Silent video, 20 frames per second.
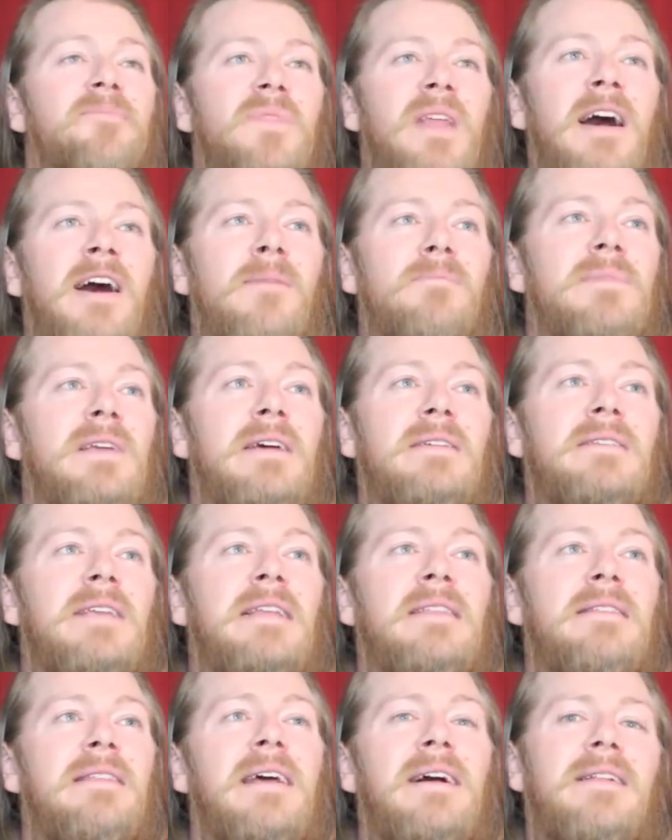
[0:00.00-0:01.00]
because
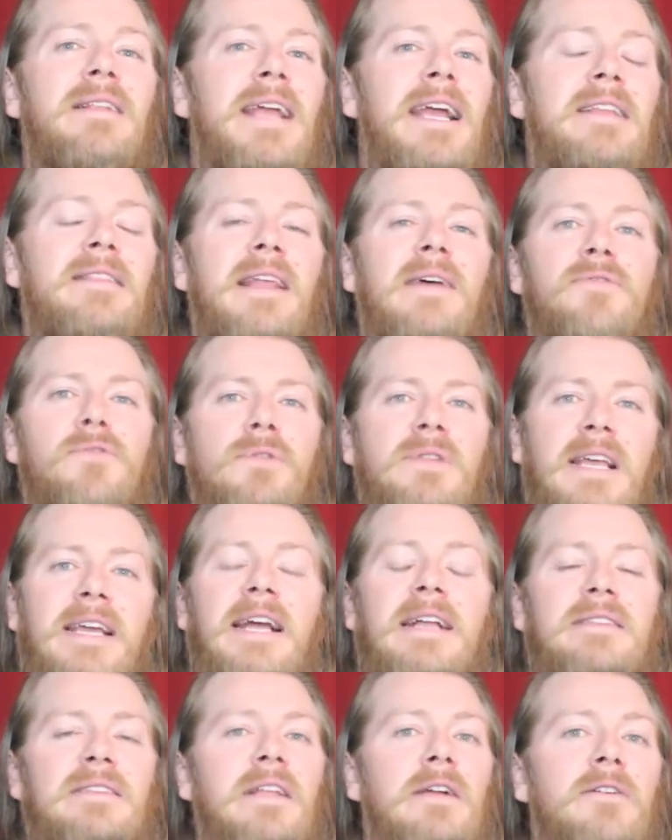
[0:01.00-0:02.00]
um, it, it never really
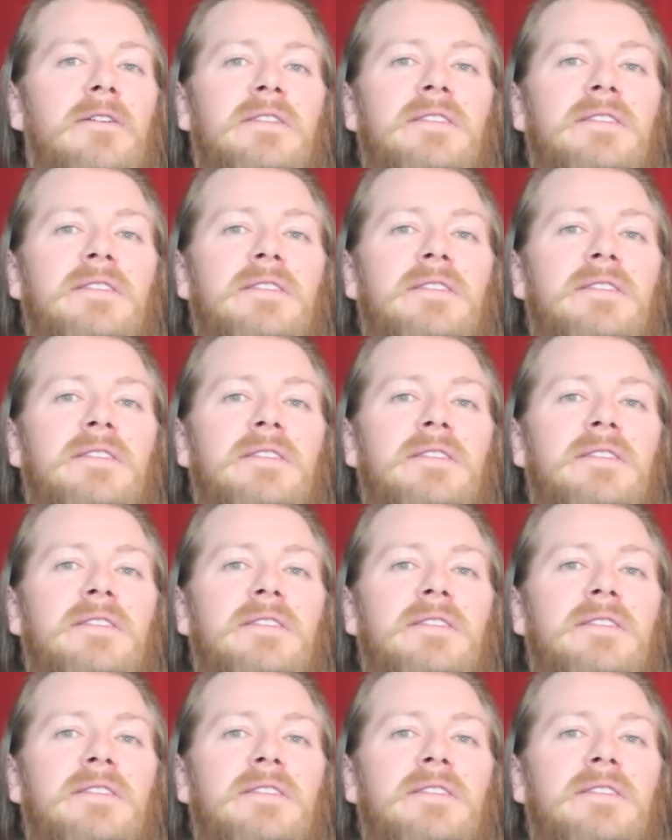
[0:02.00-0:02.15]
gets there.